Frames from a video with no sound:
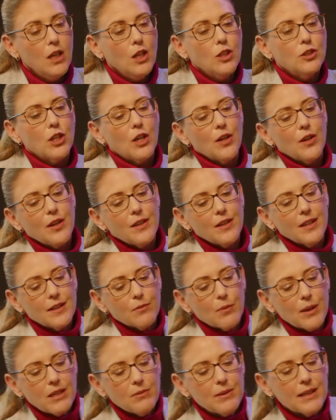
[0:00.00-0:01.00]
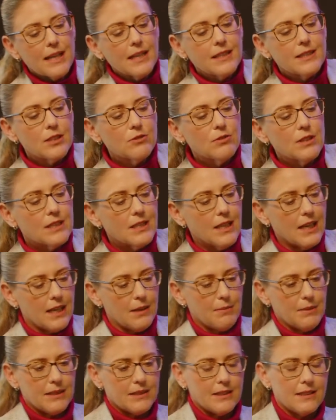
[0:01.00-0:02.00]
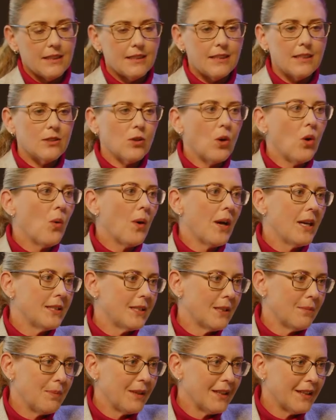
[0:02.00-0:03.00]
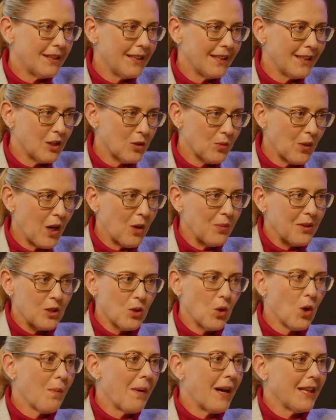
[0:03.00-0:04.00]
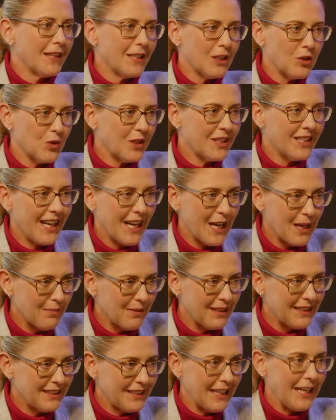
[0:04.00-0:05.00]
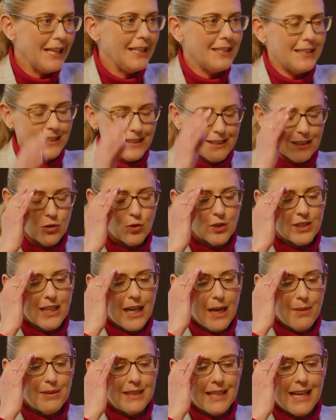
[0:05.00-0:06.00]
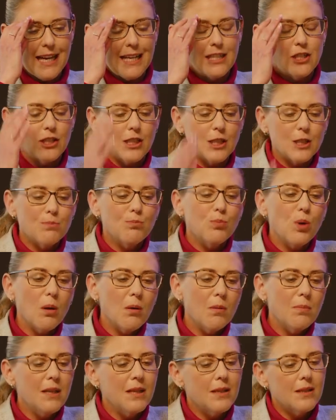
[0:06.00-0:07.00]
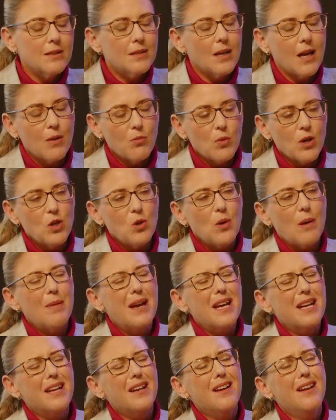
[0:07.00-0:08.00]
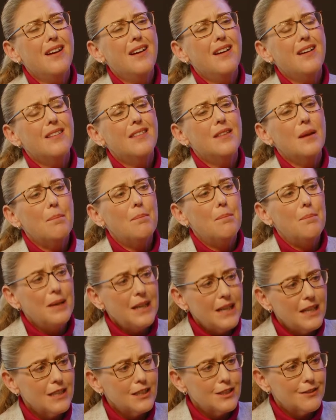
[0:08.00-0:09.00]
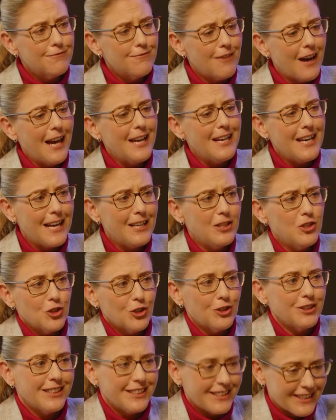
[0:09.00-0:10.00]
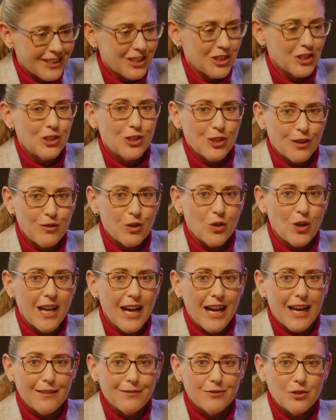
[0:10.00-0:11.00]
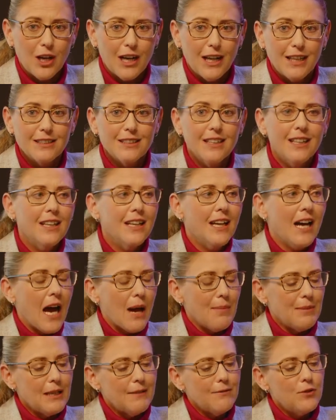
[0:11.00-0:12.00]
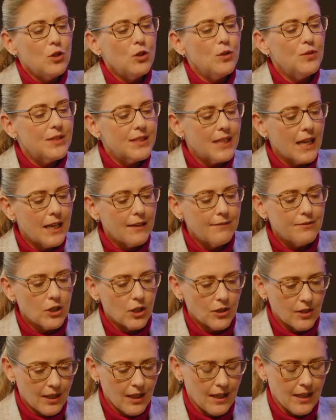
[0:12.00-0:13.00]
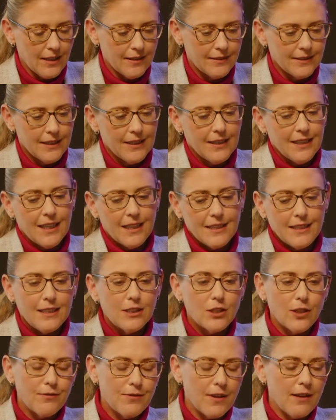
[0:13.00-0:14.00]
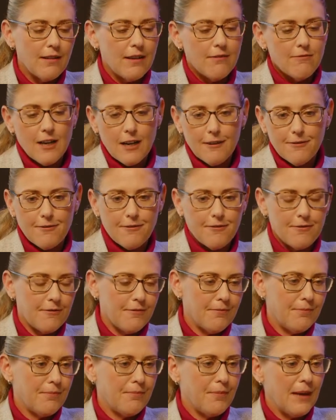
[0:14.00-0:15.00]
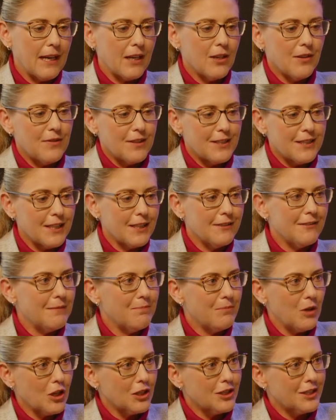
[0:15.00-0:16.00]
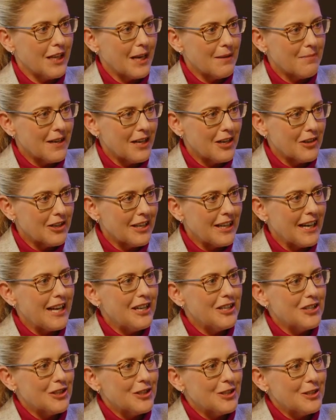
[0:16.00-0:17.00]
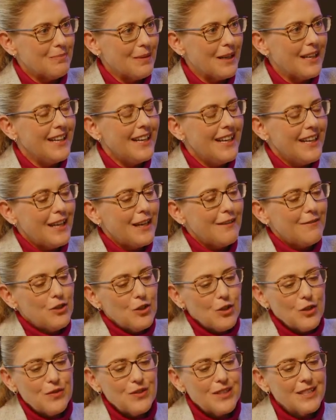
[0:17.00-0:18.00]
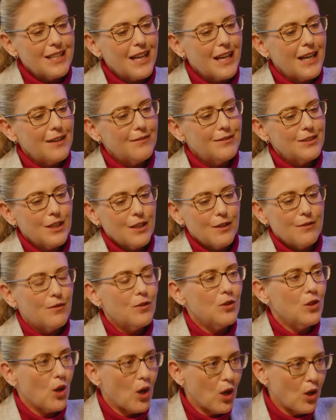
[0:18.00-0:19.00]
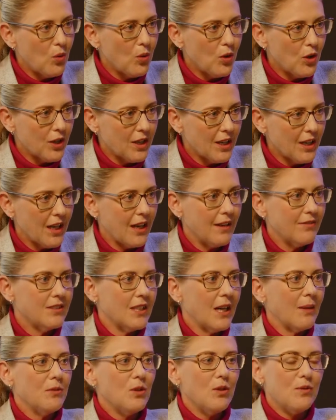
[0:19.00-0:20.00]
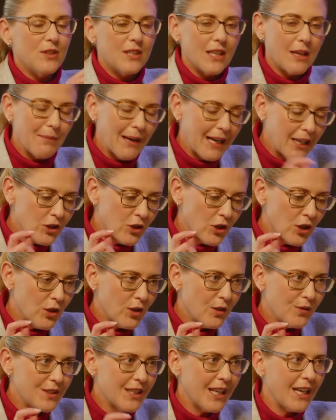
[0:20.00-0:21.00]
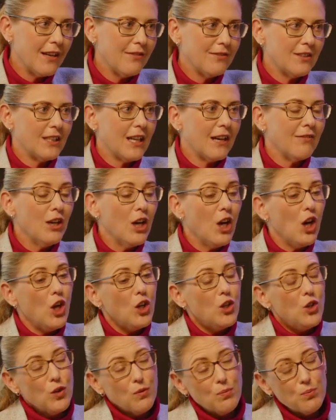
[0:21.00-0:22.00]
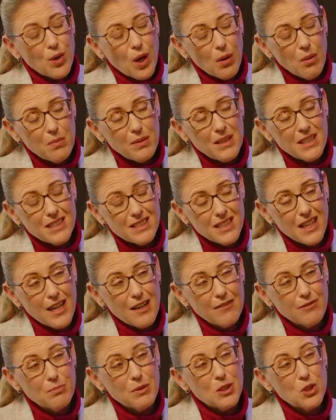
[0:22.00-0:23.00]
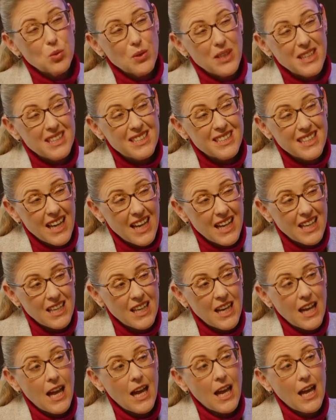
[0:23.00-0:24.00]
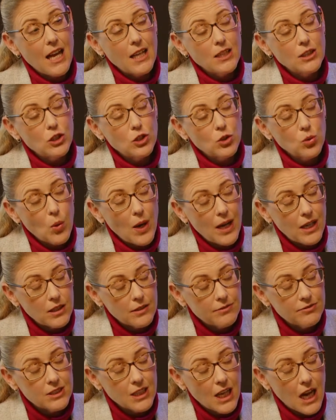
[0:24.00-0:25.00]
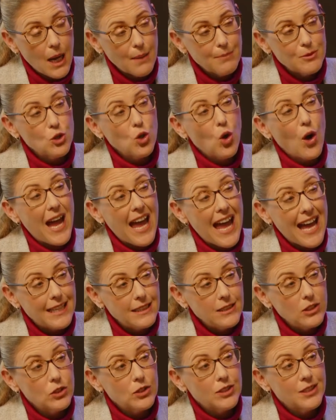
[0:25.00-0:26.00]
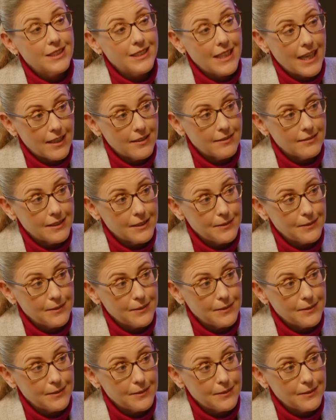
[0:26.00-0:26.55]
So when we get to retirement, and this is always the big thing as well, we talk about this retirement date and this retirement age, and it's probably the time where you are making the biggest financial decisions of your life, right? I mean, if you saved okay, and these are very rough back of the cigarette box type calculations, but if you've saved for your whole working lifetime, you've made sure you've saved enough, you've probably saved between 10 and 12 times your annual salary.